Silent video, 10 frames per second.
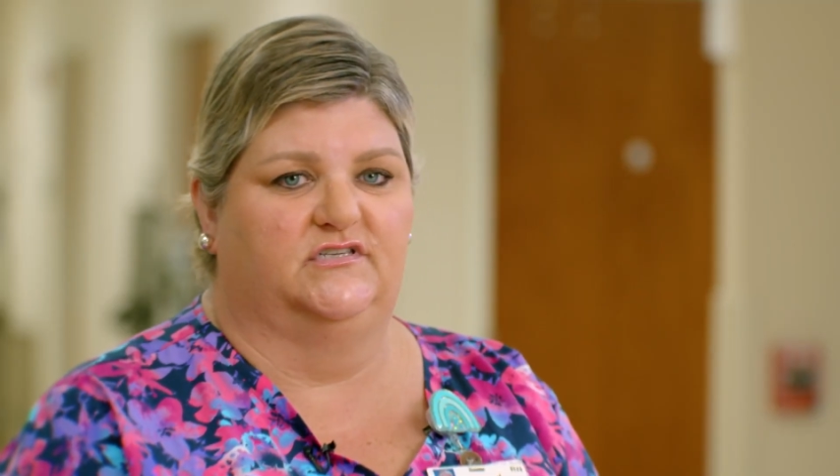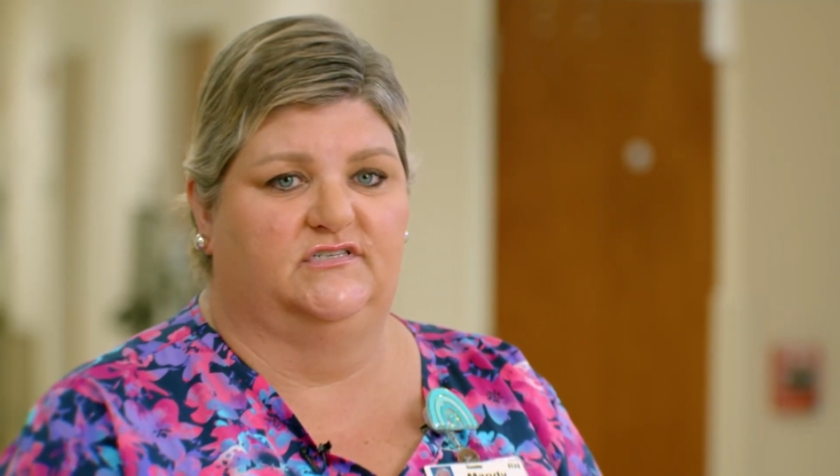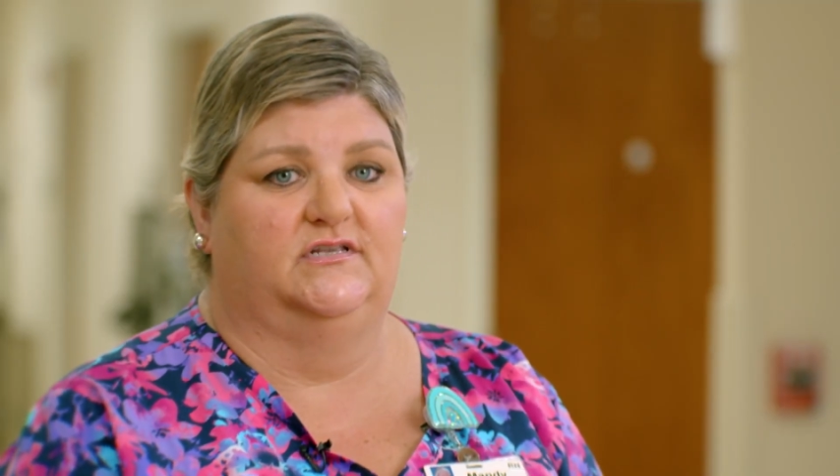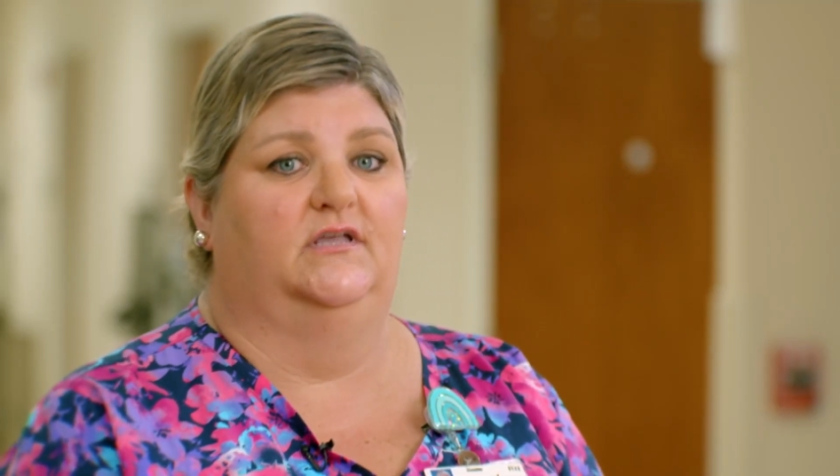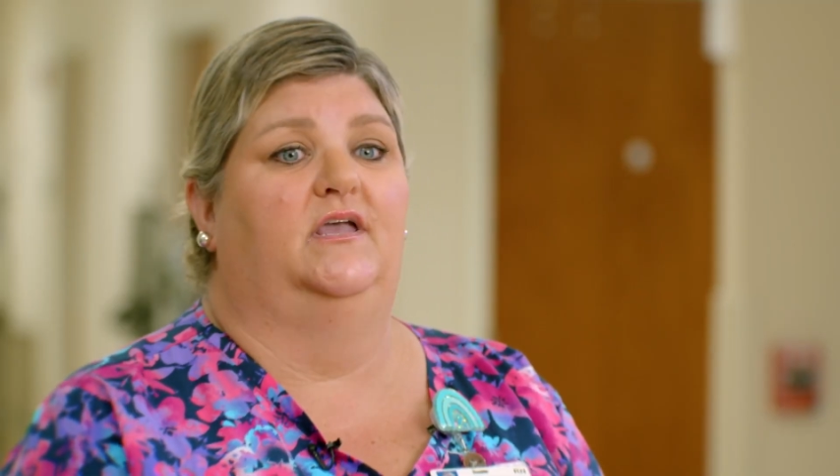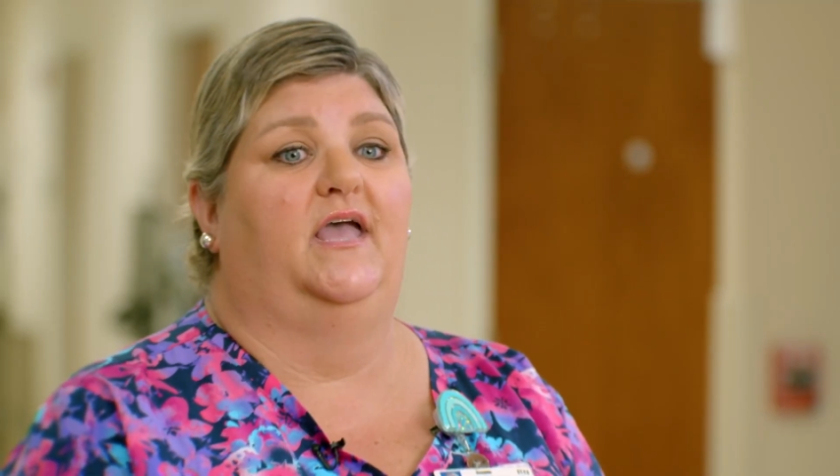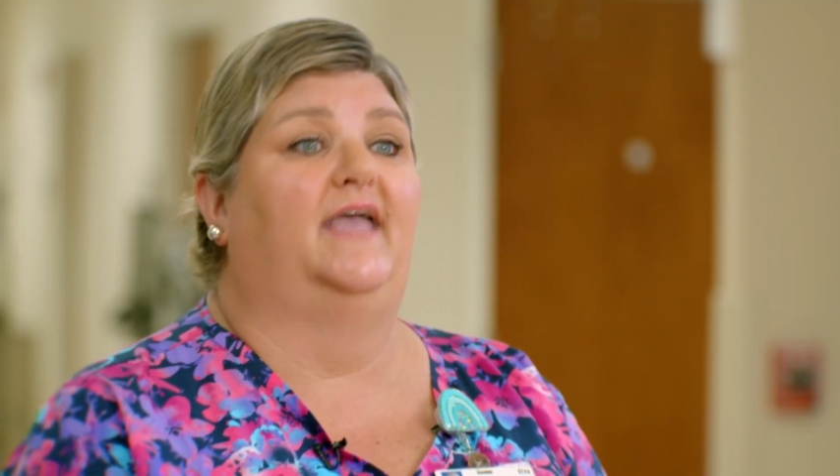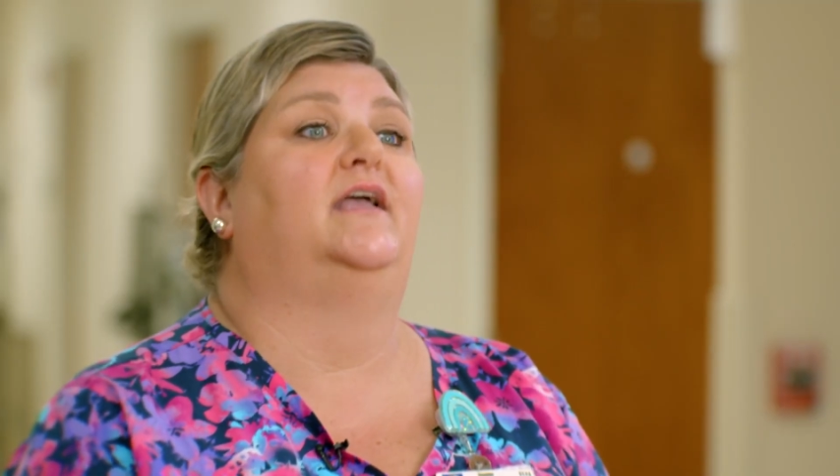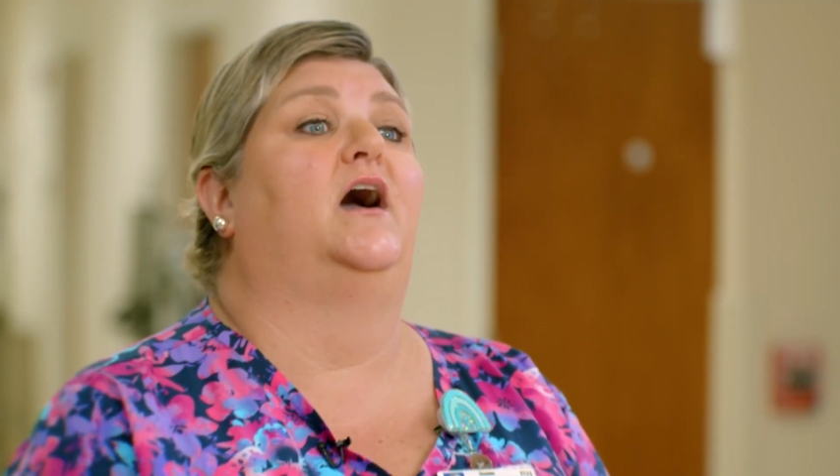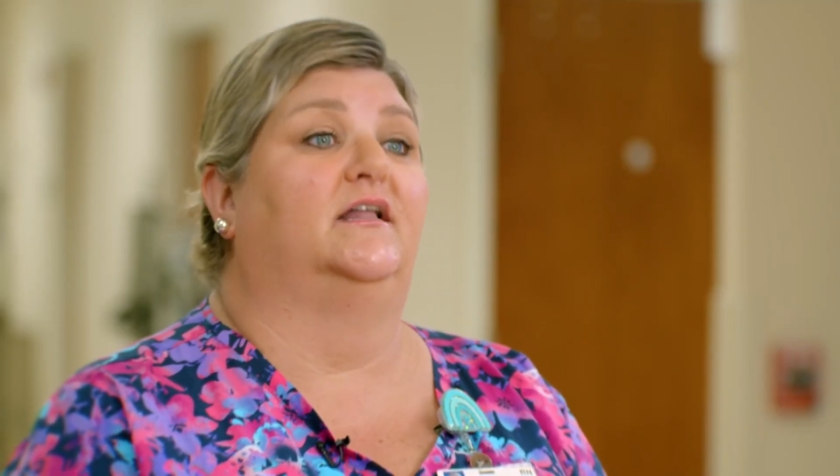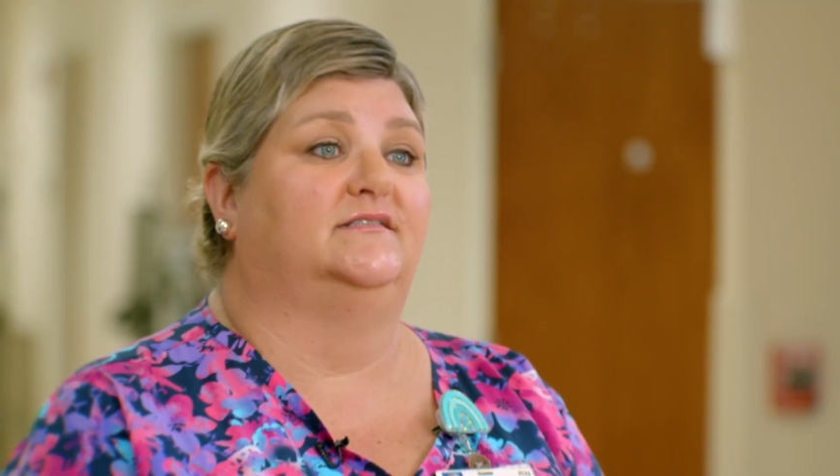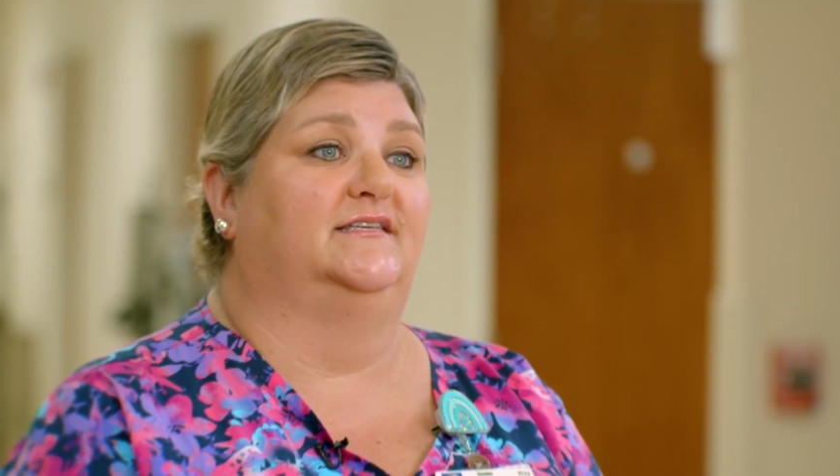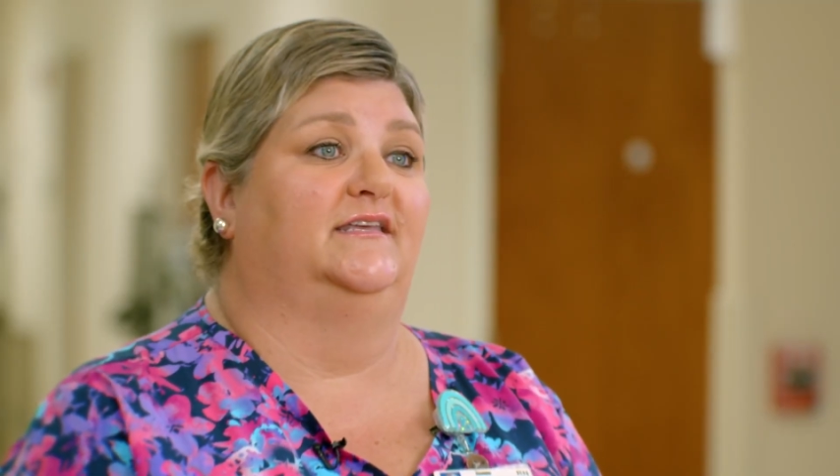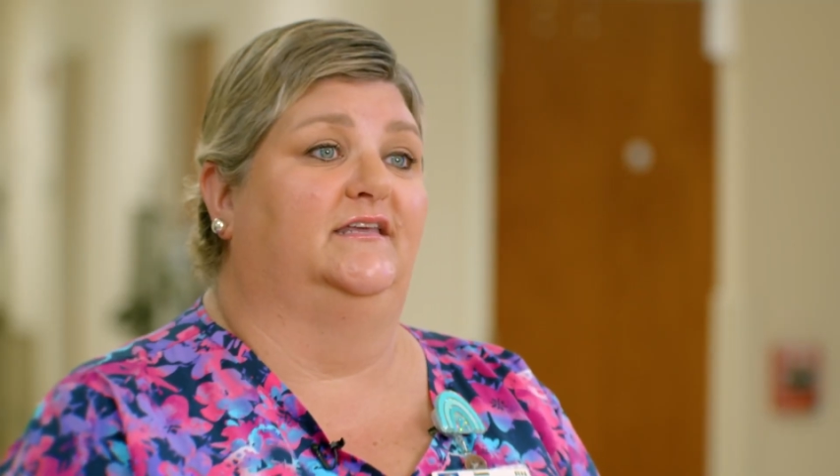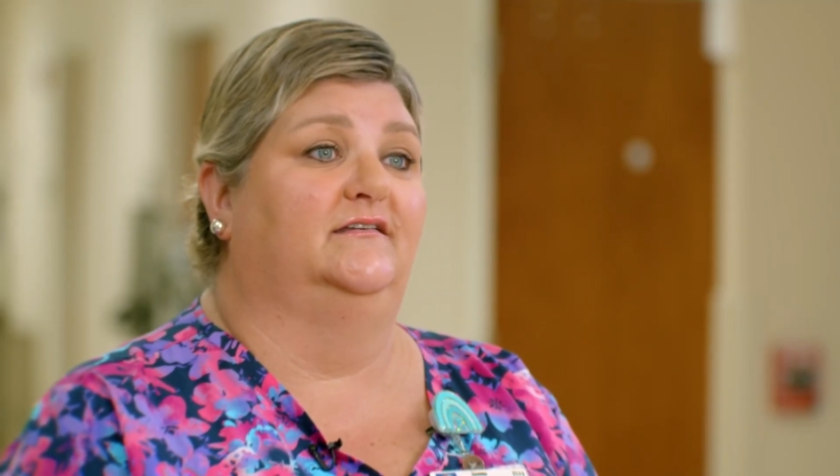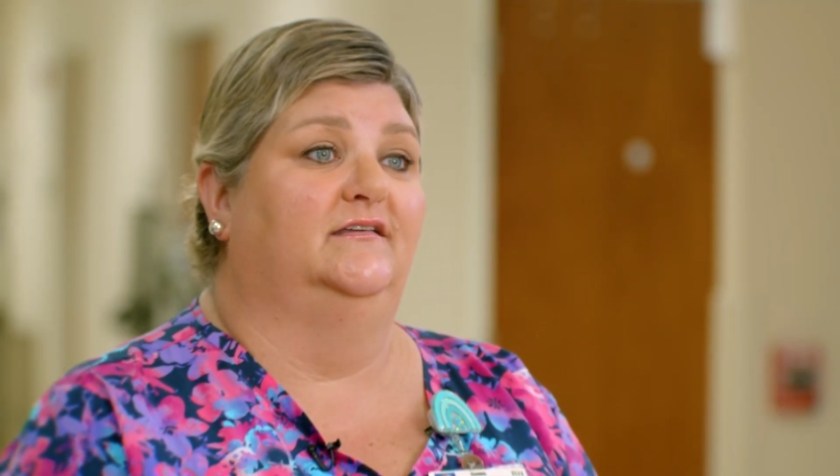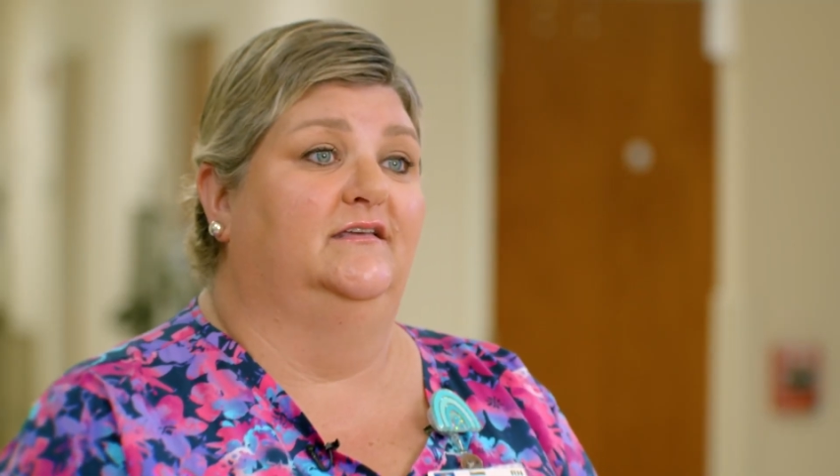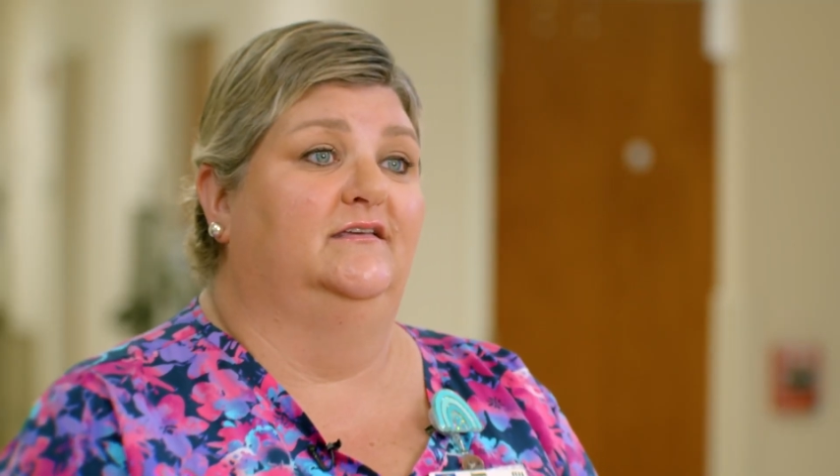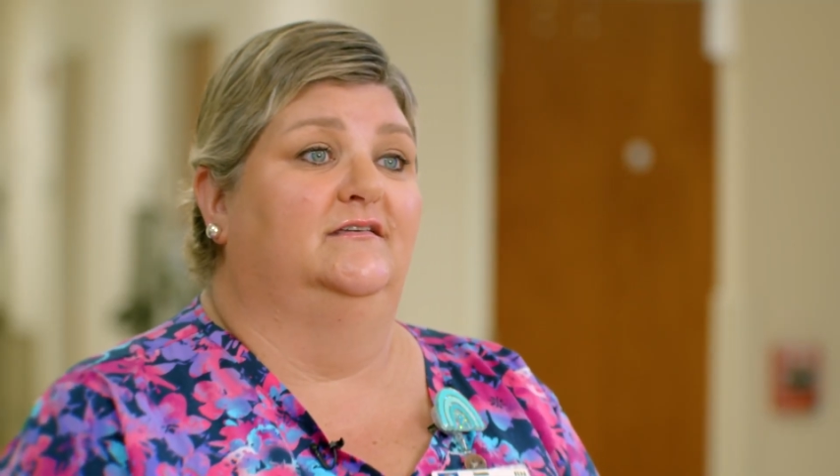just a godsend.